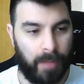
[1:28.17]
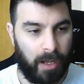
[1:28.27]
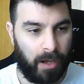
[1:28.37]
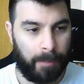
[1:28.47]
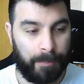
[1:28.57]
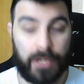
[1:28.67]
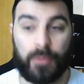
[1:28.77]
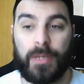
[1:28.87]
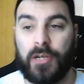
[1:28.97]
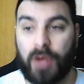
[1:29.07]
a
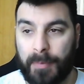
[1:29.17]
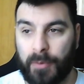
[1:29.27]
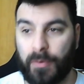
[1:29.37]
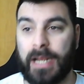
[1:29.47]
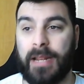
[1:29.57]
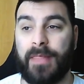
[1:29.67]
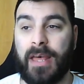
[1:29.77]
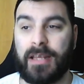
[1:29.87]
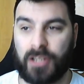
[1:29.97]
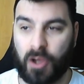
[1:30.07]
BOE drop in raid, and
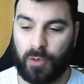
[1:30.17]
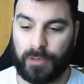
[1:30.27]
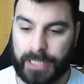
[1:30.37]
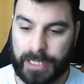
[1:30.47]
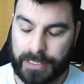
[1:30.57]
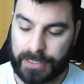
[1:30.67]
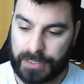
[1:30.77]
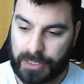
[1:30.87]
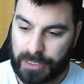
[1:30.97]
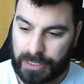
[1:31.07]
that gold
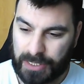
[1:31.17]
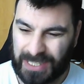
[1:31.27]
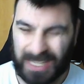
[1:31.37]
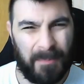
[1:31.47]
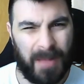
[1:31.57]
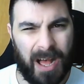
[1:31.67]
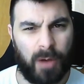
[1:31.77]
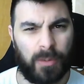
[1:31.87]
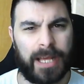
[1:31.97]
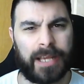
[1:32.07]
is
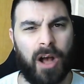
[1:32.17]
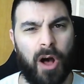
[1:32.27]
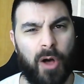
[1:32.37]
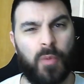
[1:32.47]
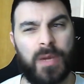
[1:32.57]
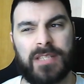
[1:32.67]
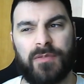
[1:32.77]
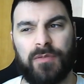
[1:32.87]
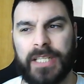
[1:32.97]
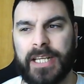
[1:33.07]
somehow always
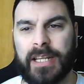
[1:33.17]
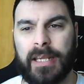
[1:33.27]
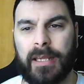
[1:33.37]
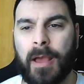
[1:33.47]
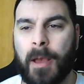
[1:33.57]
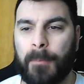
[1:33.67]
fleeting.